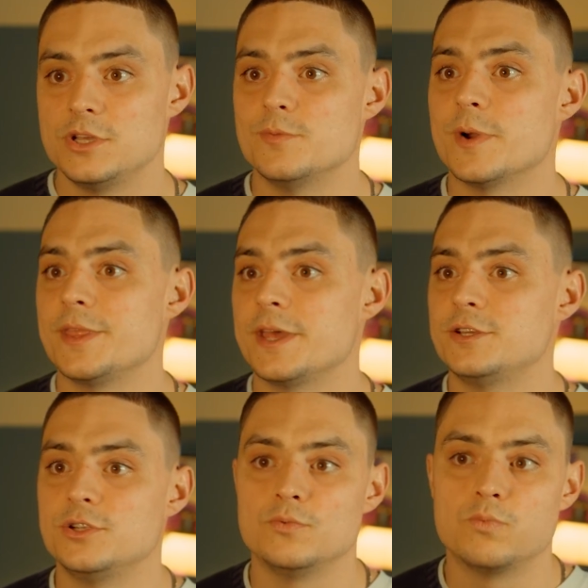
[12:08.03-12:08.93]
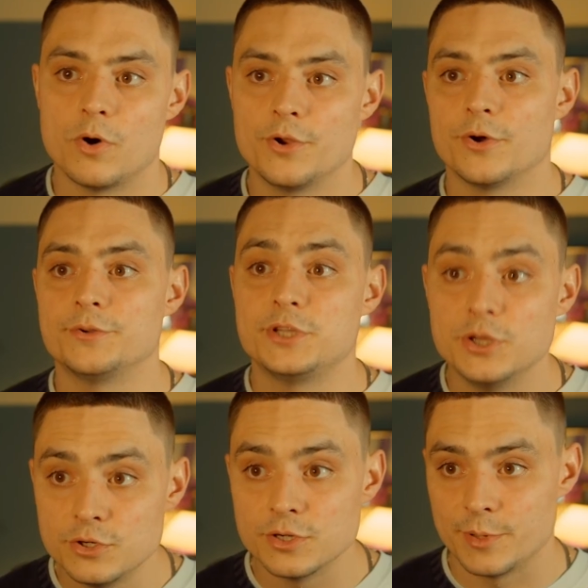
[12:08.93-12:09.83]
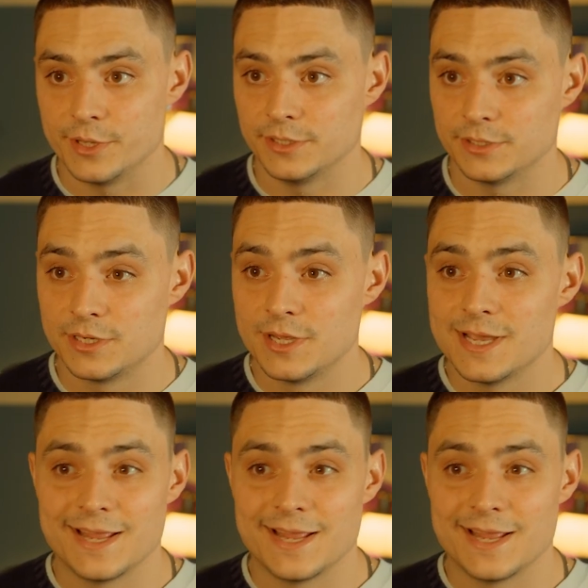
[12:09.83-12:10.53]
You might then do 1 or 2 doublings,